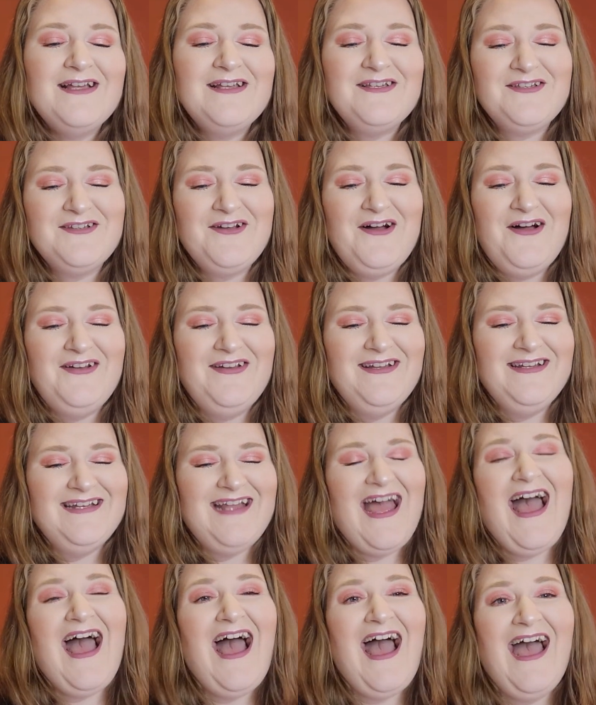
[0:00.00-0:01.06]
Scotland
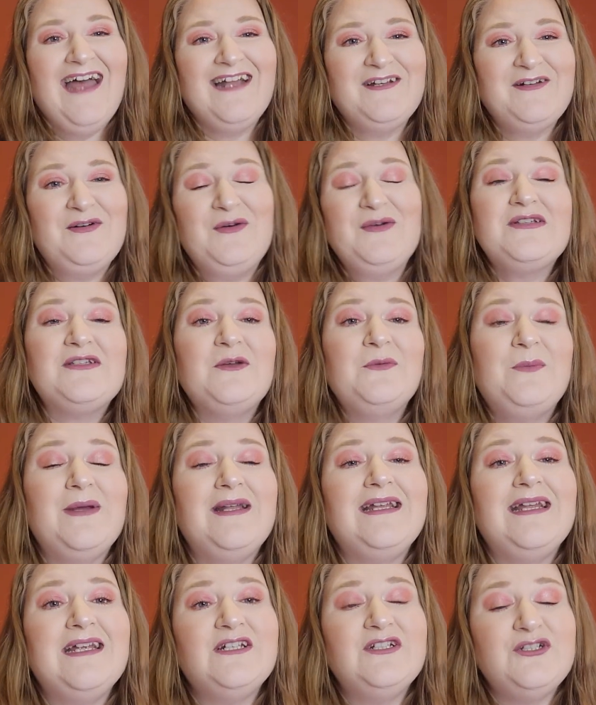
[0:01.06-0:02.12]
had also
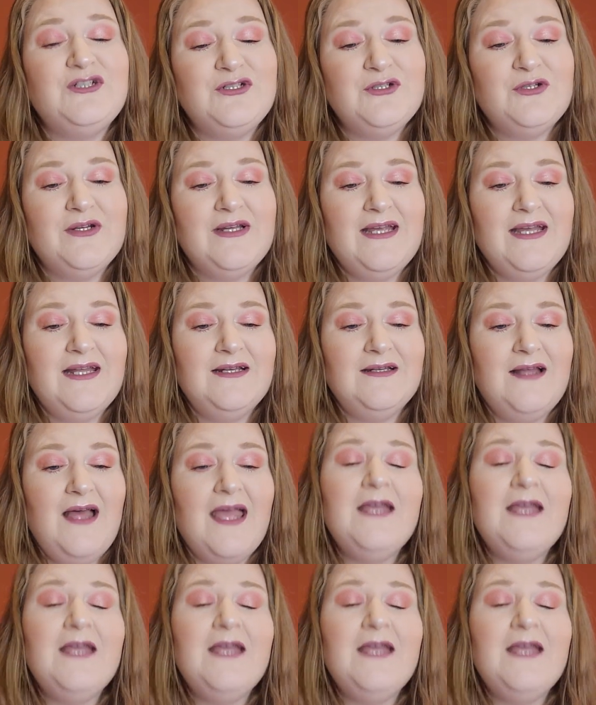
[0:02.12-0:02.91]
been enjoying